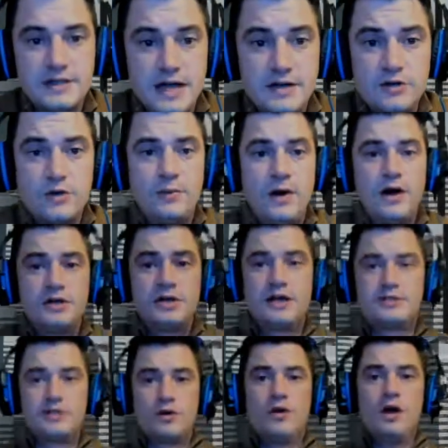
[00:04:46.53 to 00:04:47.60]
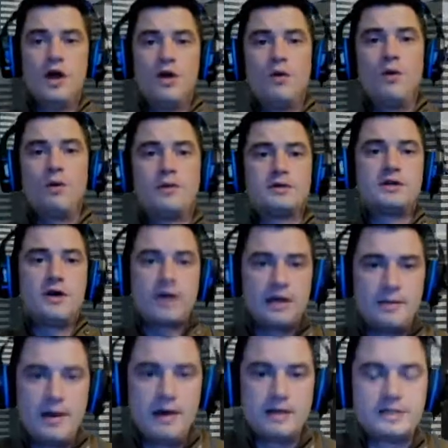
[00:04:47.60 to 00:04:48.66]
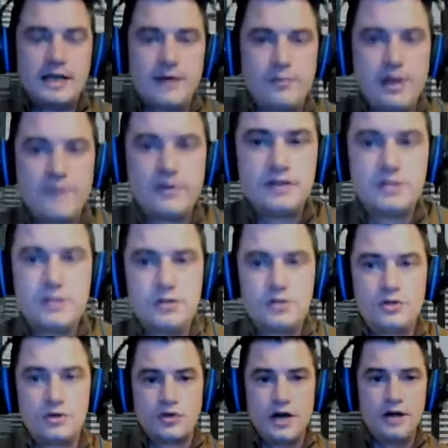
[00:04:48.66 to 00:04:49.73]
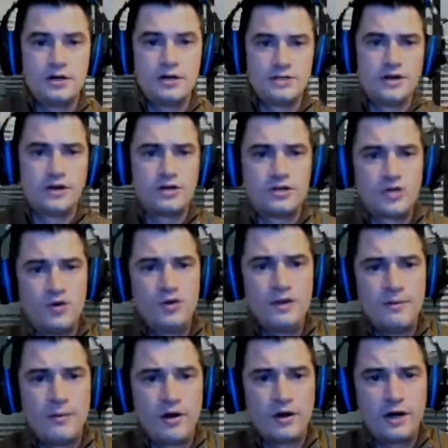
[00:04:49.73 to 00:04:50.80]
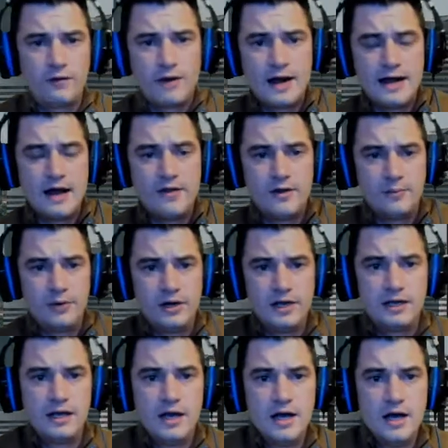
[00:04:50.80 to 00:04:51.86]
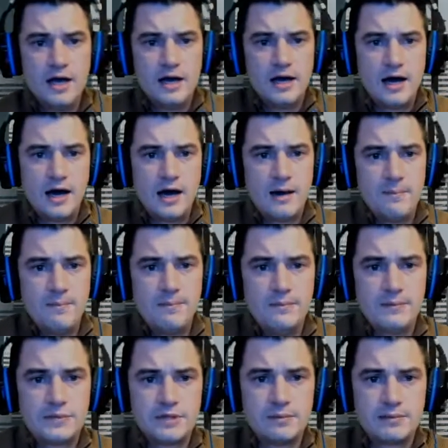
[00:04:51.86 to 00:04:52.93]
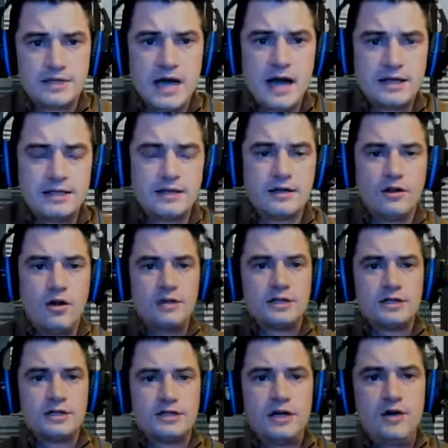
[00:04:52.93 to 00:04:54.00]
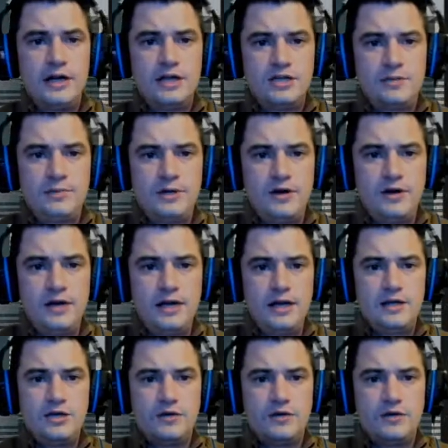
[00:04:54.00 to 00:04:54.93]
I do apologize. So what we were talking about is that we have institutional traders and they're controlling the market right now. They're putting some stocks in a large consolidation period.